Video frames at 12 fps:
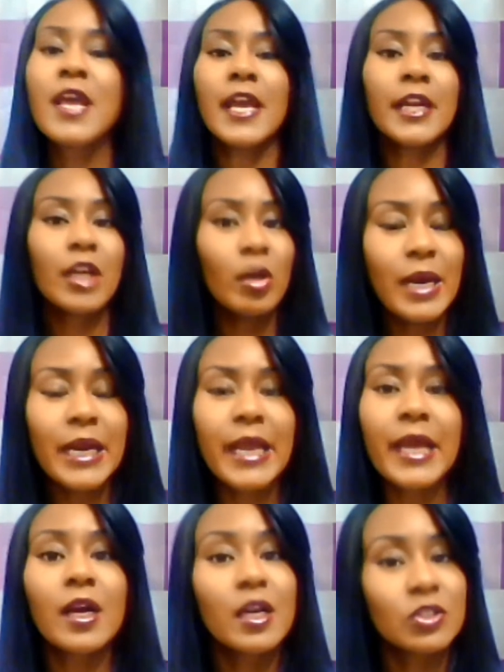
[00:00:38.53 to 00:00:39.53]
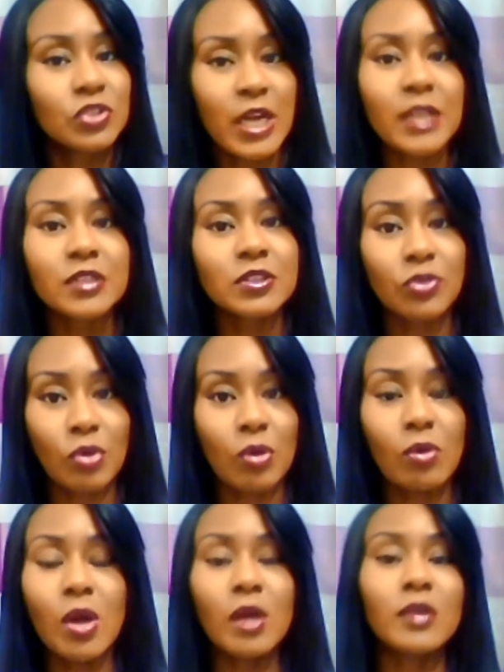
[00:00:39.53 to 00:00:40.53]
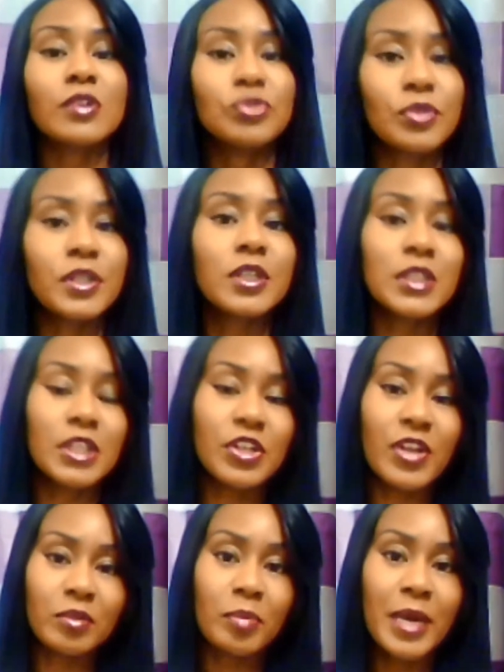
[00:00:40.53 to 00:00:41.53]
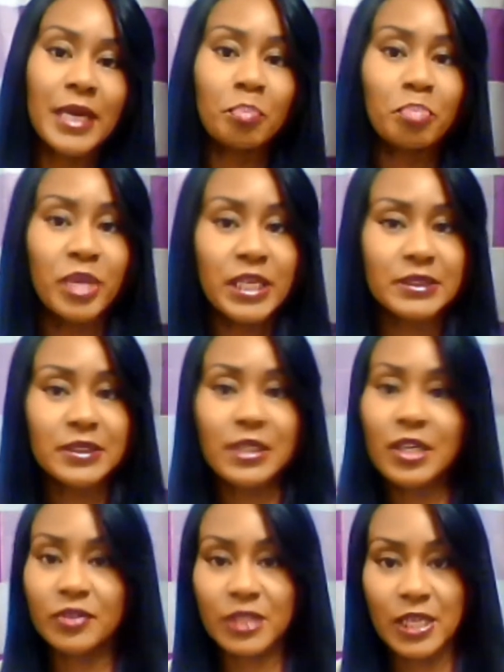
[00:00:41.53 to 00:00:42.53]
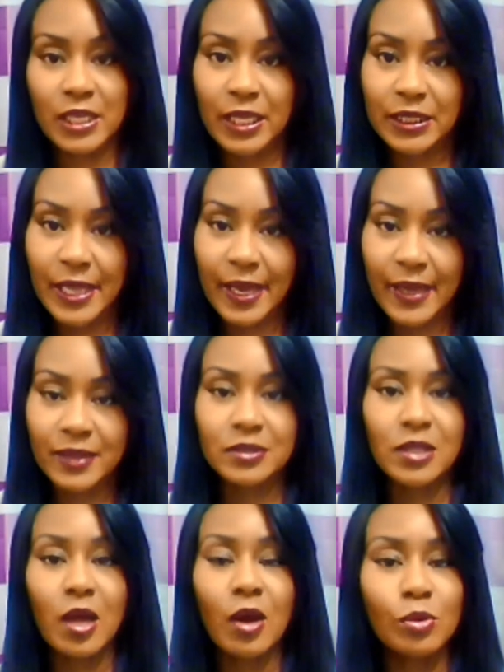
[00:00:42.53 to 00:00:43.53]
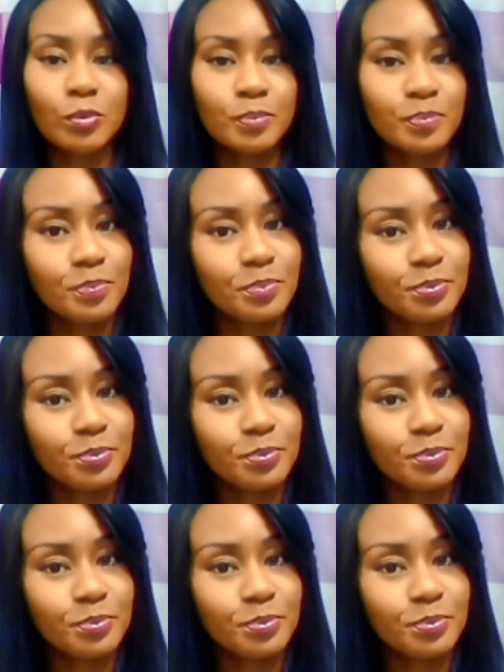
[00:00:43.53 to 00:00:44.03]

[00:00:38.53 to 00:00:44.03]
and nobody had $100 to throw on a drill, and then you have to buy the bits and everything like that. So